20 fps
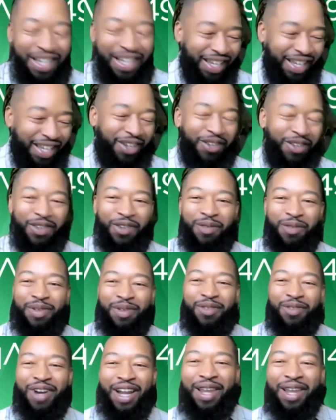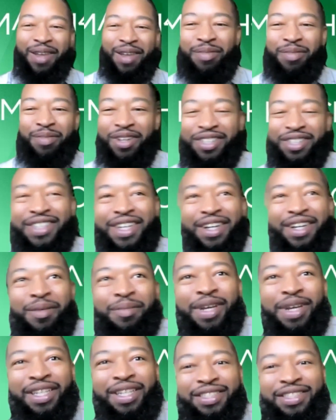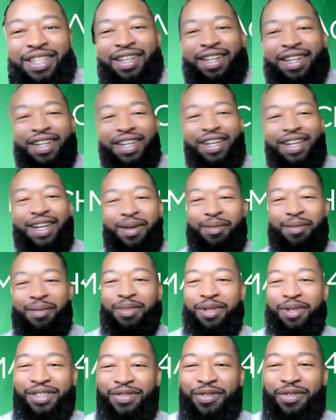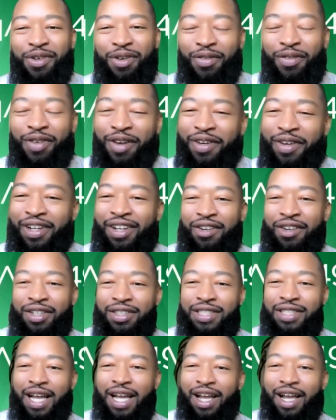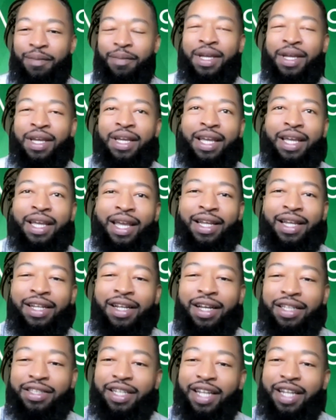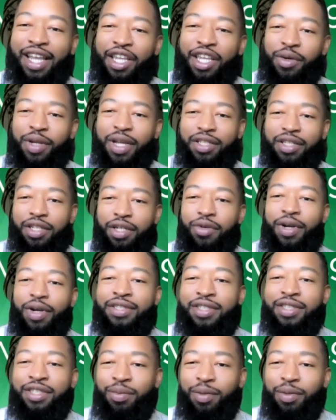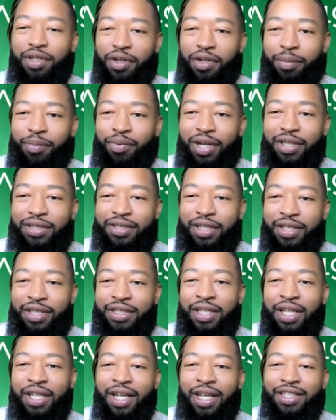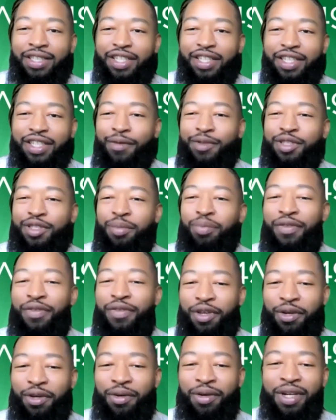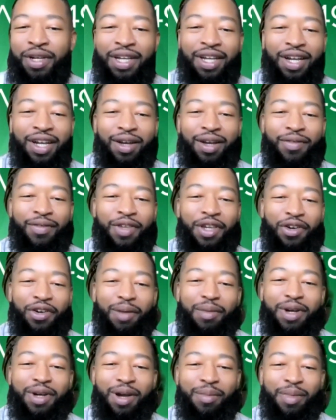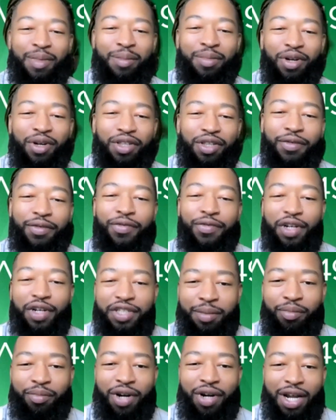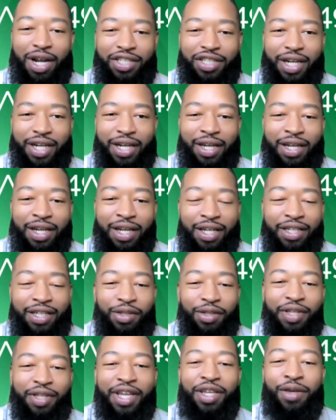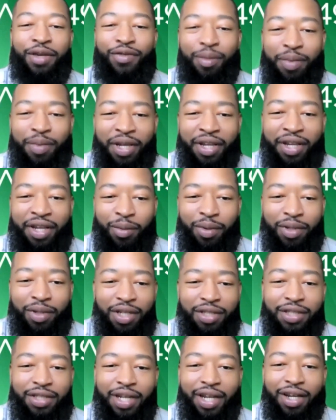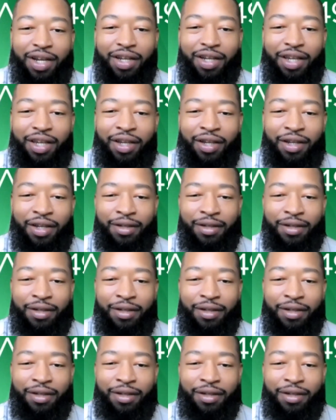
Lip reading: You've been writing books that are best-selling books for a very long time. And today you get to grace us with your presence to give us a preview of your upcoming book, The Friction Project. So thank you for being here with us today, Huggy.